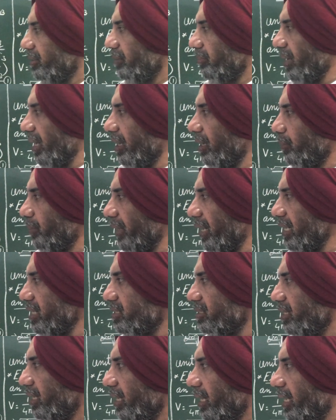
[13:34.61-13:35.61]
parallel plates,
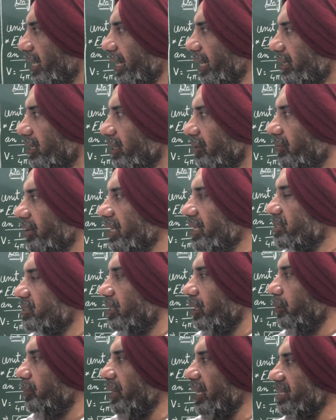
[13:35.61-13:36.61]
electric field is
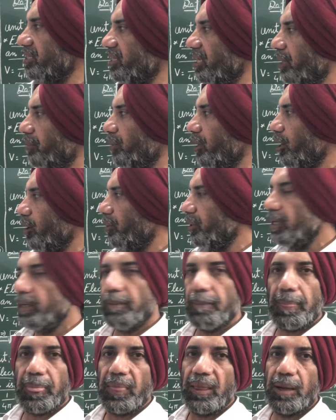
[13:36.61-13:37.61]
given by sigma
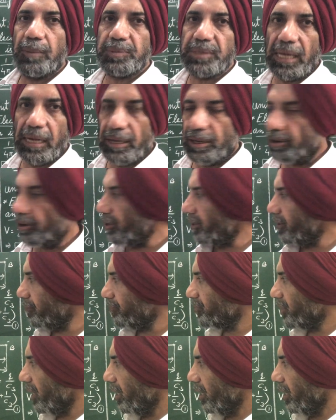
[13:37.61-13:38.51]
over epsilon naught.